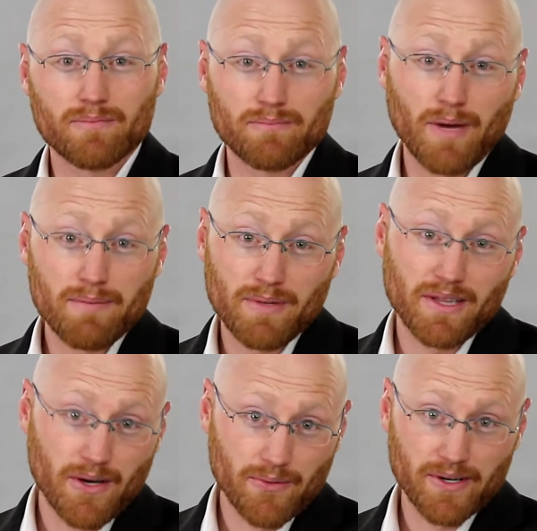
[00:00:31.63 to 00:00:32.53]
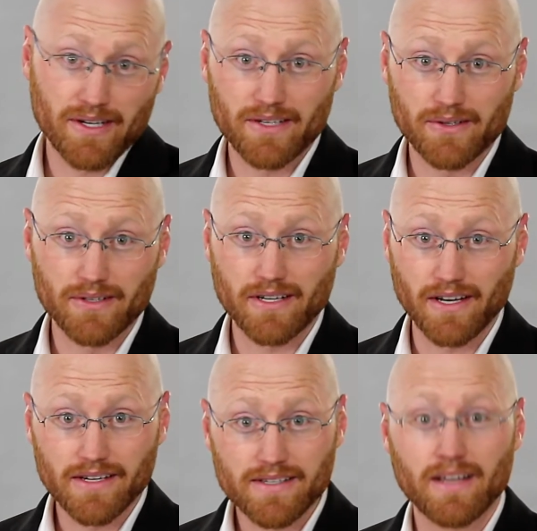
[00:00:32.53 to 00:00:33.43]
might be lowering in your
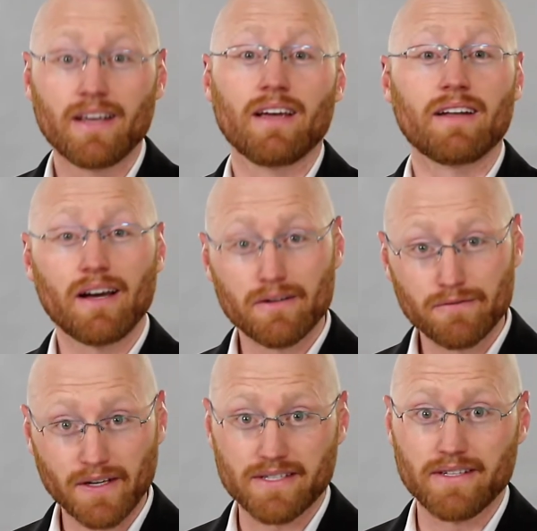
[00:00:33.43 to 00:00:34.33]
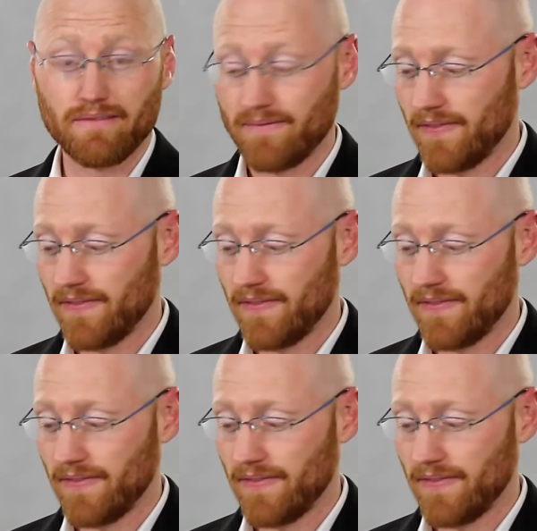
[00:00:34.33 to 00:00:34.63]
case and how to fix it.